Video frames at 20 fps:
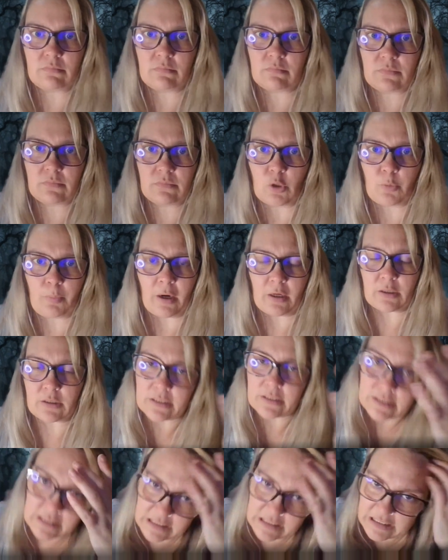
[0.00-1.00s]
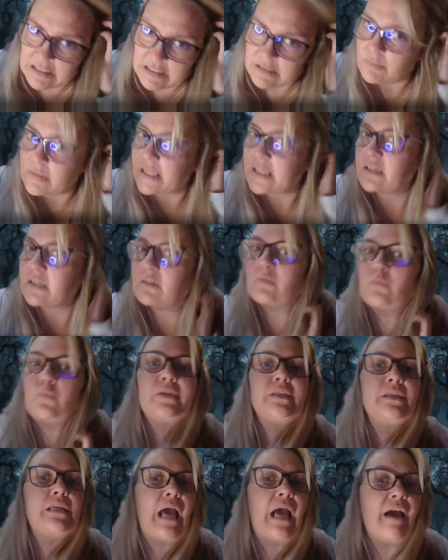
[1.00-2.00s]
they're part of the team. Like,
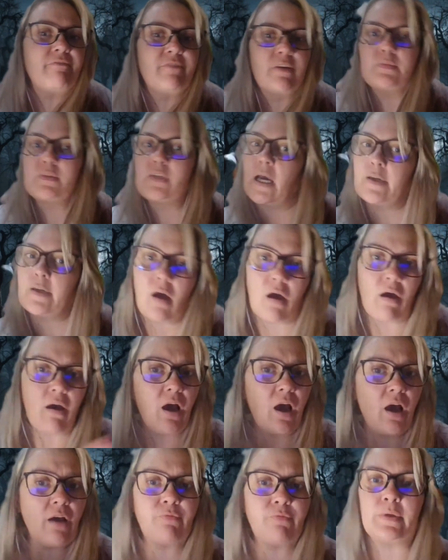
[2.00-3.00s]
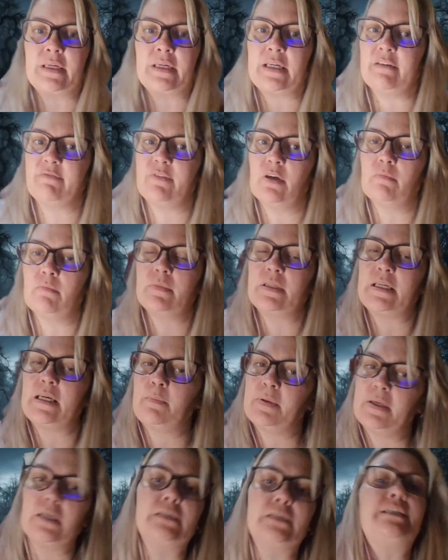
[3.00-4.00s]
we have them sign off. We give them the
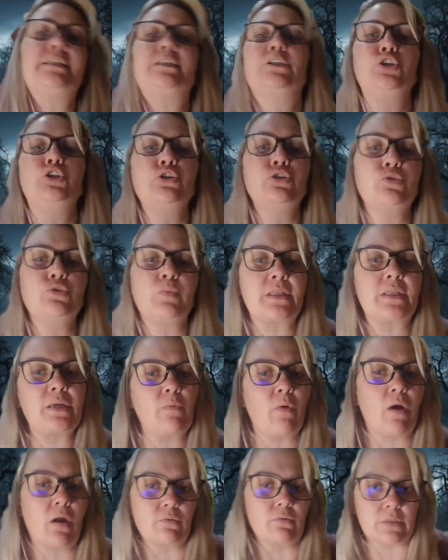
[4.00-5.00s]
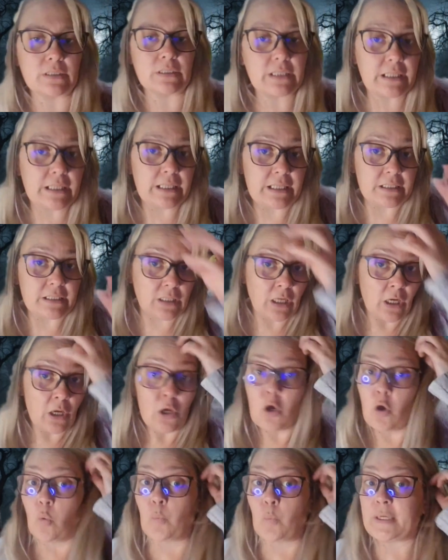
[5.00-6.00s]
ability to choose what they want to release.
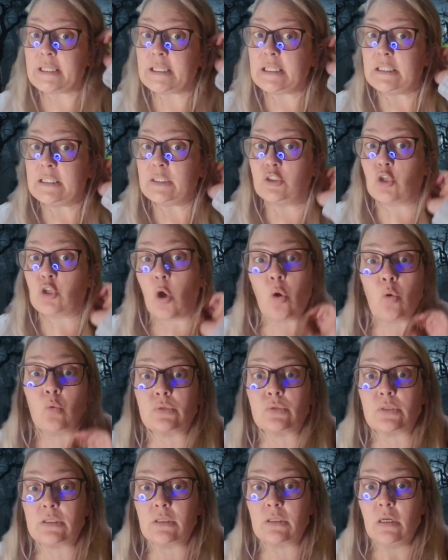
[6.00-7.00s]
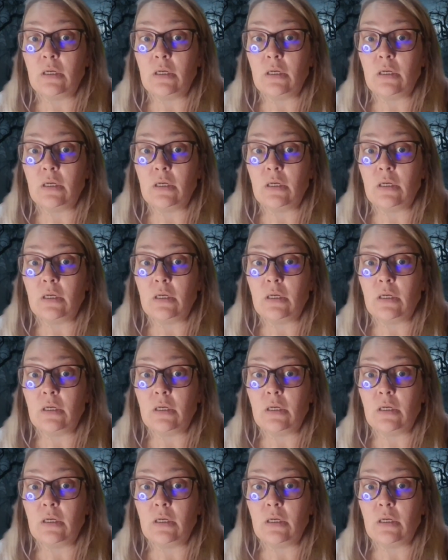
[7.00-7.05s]
We don't,